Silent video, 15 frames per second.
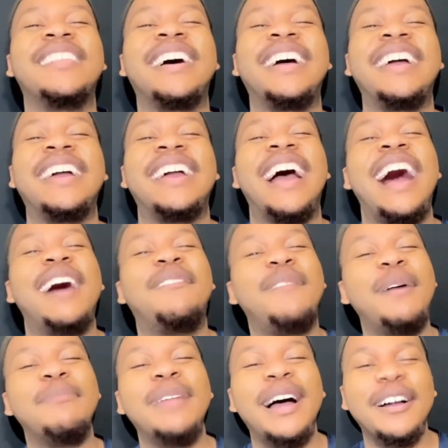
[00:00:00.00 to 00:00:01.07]
like, I'm,
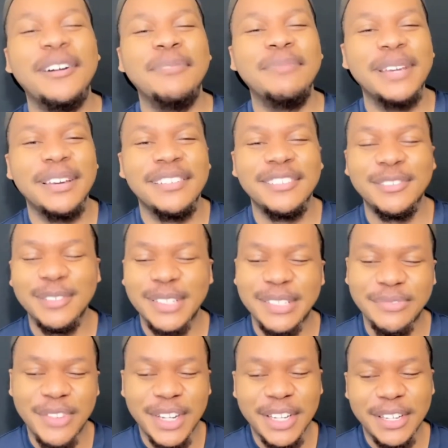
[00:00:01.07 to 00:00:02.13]
I'm not gonna be able to do this
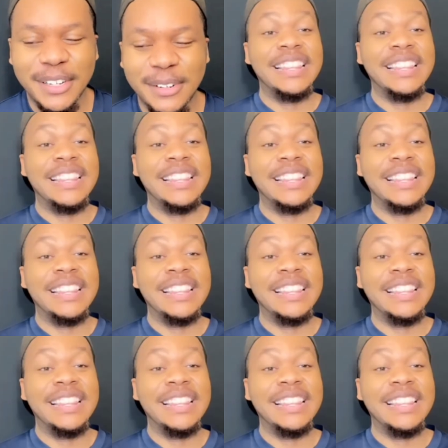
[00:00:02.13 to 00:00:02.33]
video.